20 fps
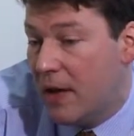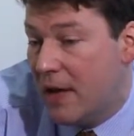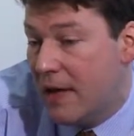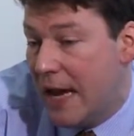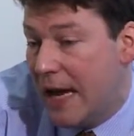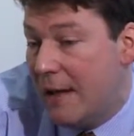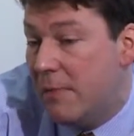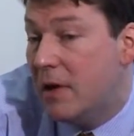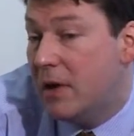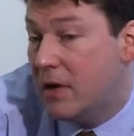
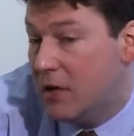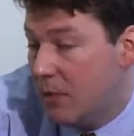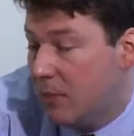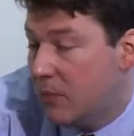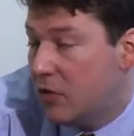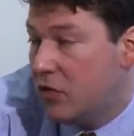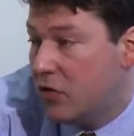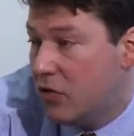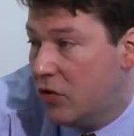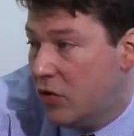enabling
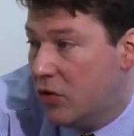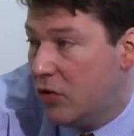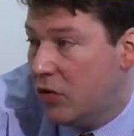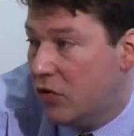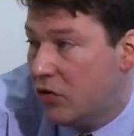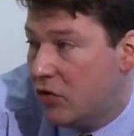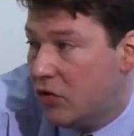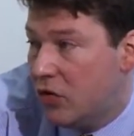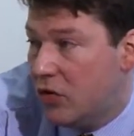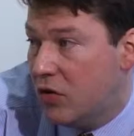them
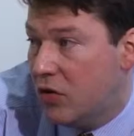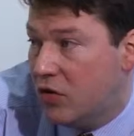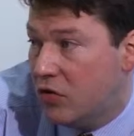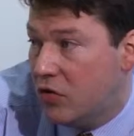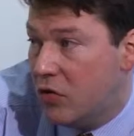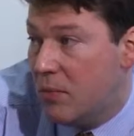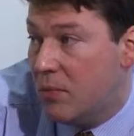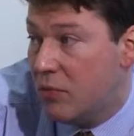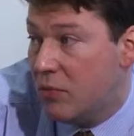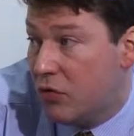
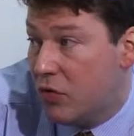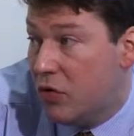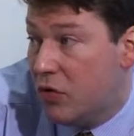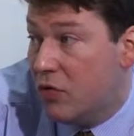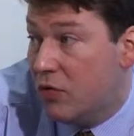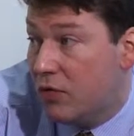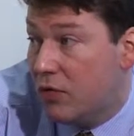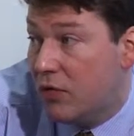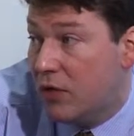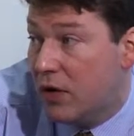to
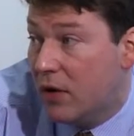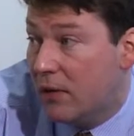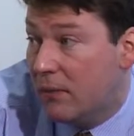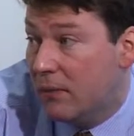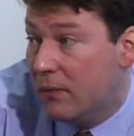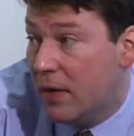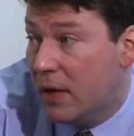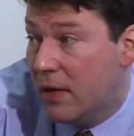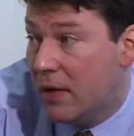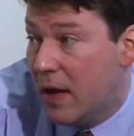improve
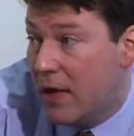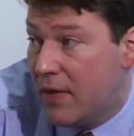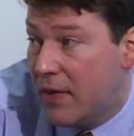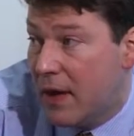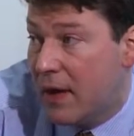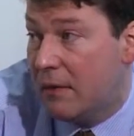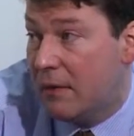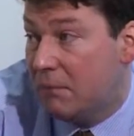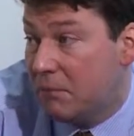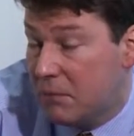
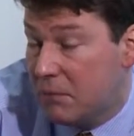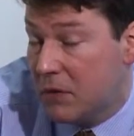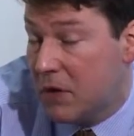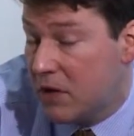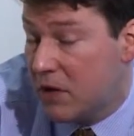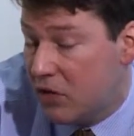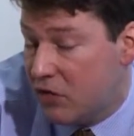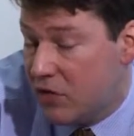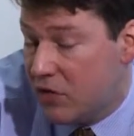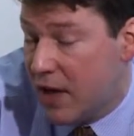and their
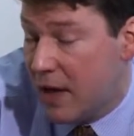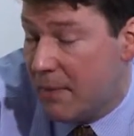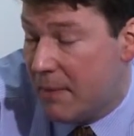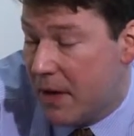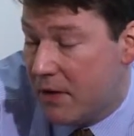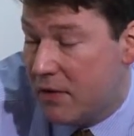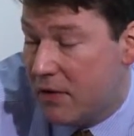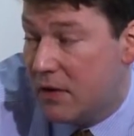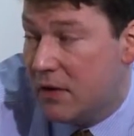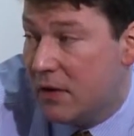condition get
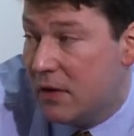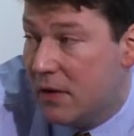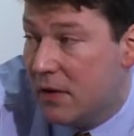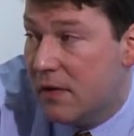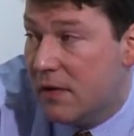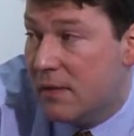better.